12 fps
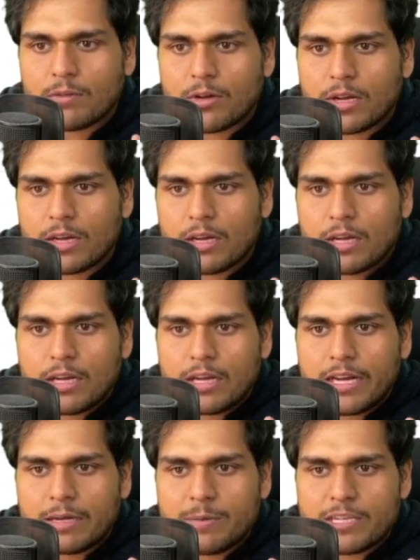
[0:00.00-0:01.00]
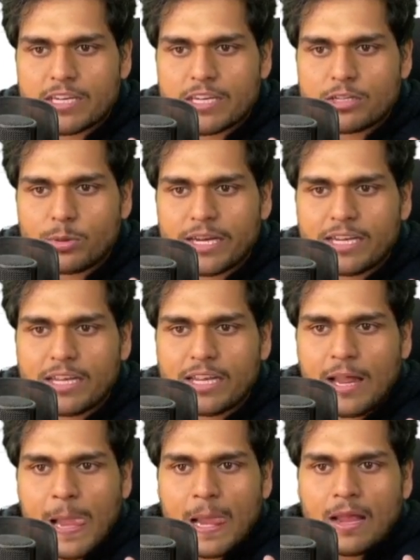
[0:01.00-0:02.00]
Okay, let me change to Hindi.
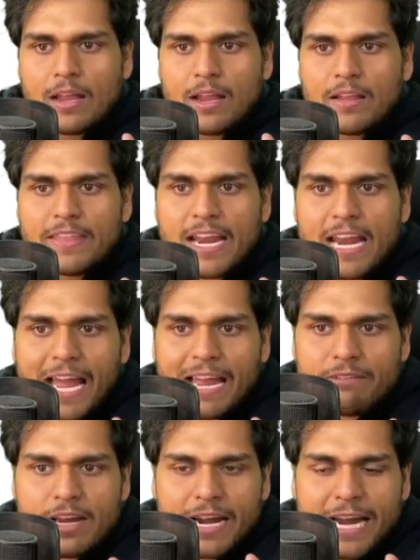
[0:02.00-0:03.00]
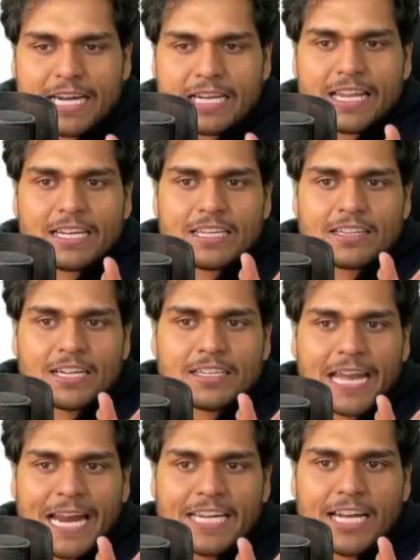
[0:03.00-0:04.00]
Then I will write that the
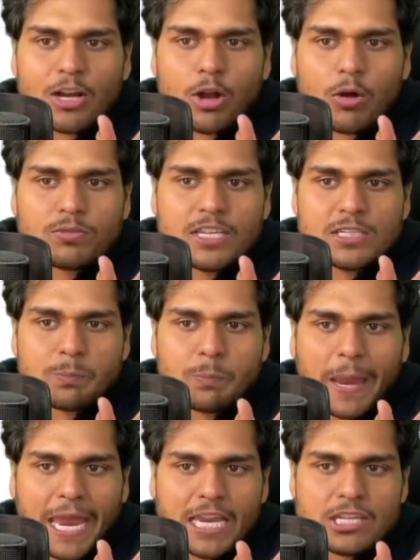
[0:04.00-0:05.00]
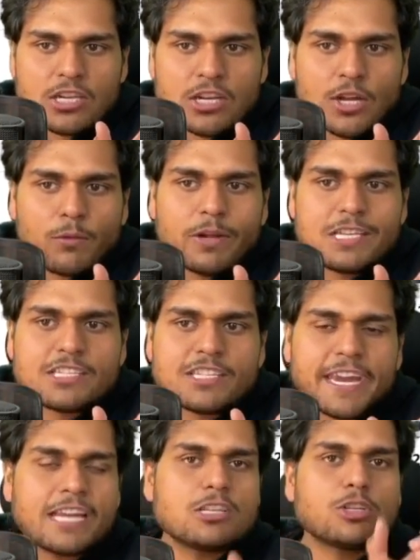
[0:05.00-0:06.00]
title of this page will
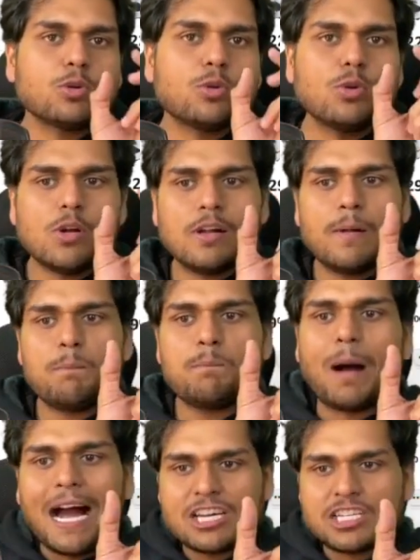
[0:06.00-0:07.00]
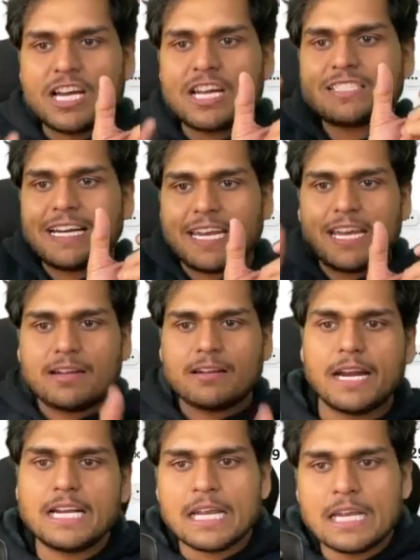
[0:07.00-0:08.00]
change to Bhasha setting,
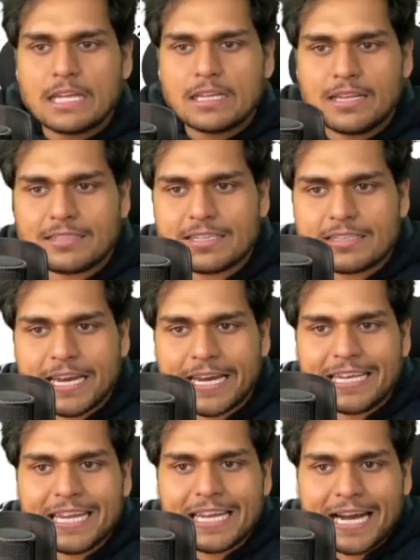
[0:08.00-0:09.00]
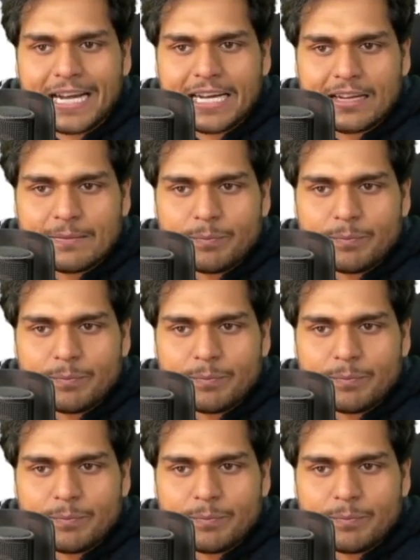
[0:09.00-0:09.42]
right? This is Hindi, right?